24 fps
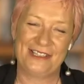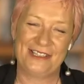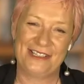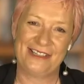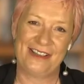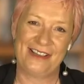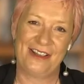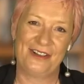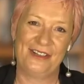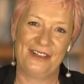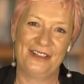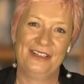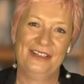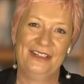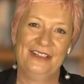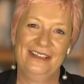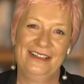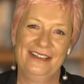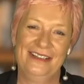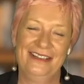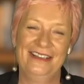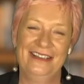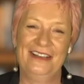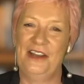So,
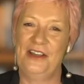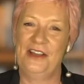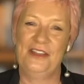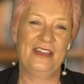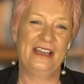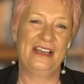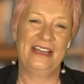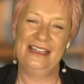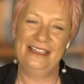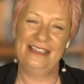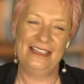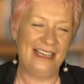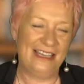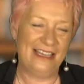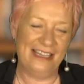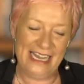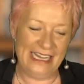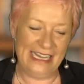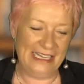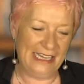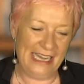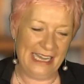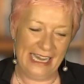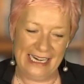you know,
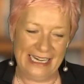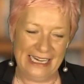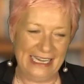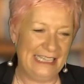it